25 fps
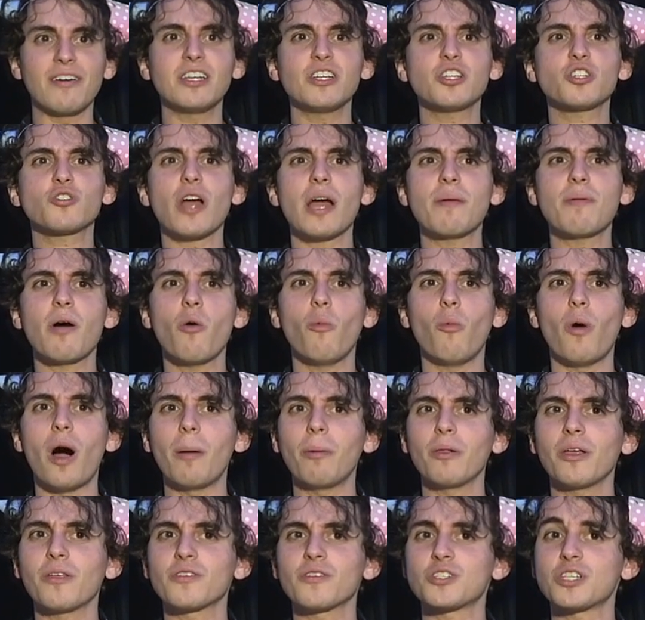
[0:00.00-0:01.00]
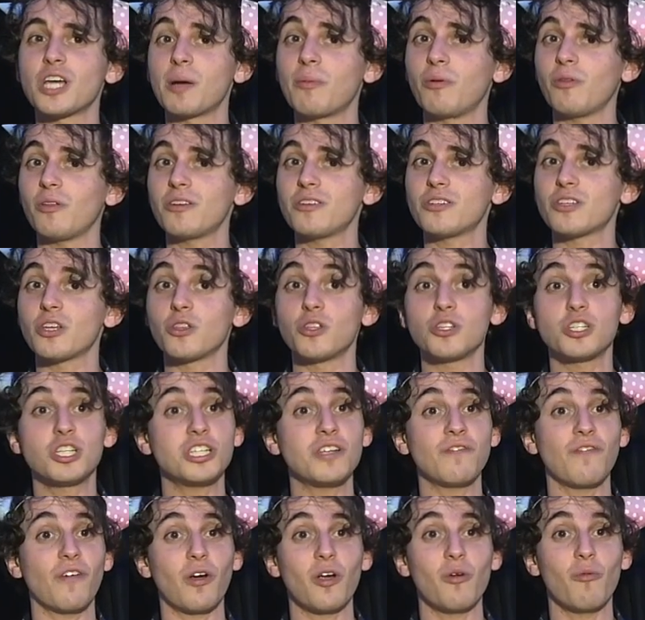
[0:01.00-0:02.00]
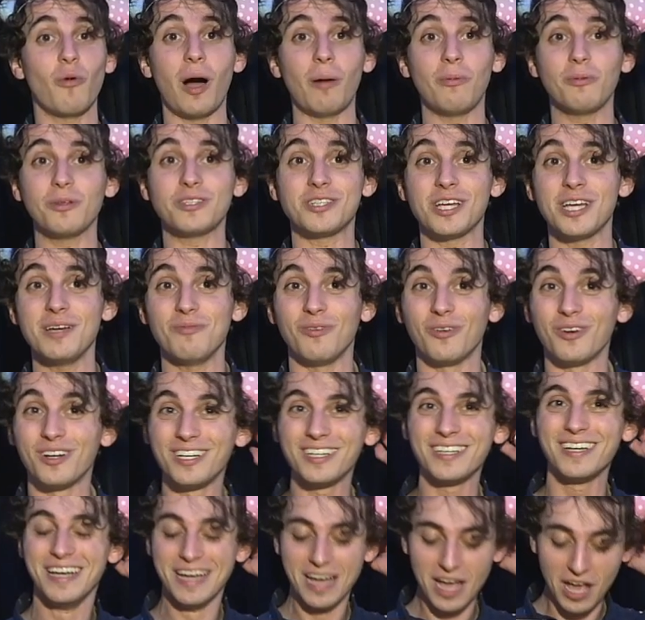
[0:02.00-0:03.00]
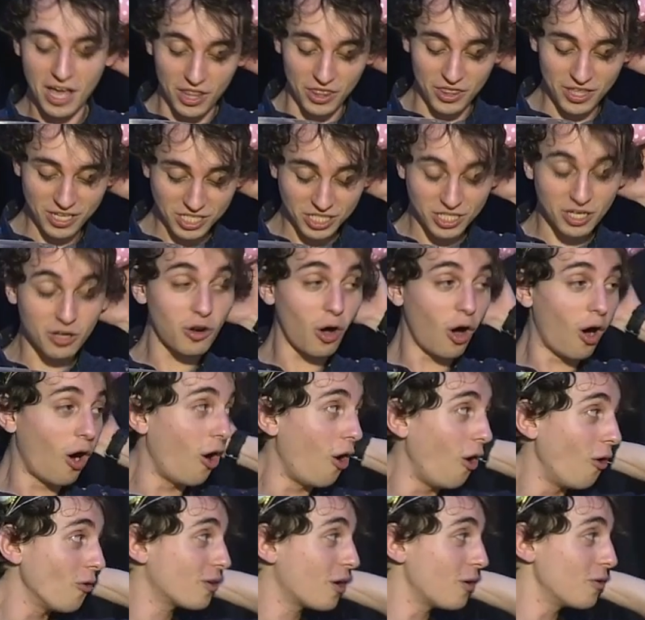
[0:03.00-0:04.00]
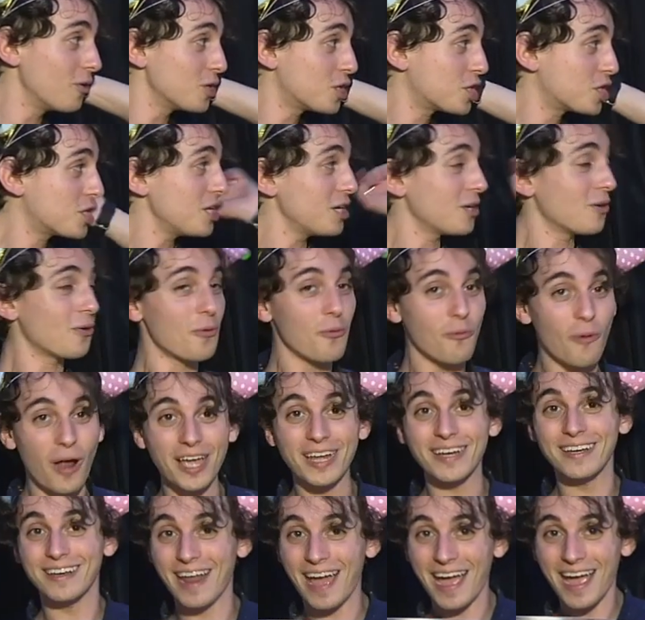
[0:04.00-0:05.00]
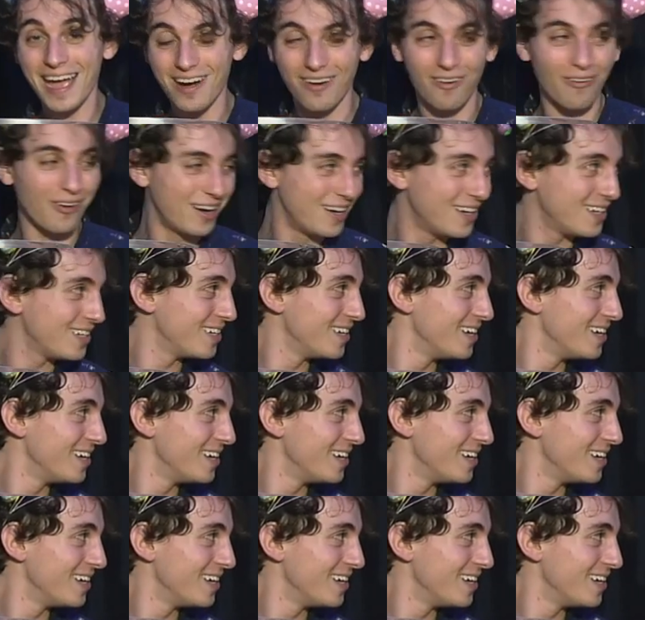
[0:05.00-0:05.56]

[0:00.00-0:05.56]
I described how wobbly this table is? This is a very wobbly table. This could all go to shit right now.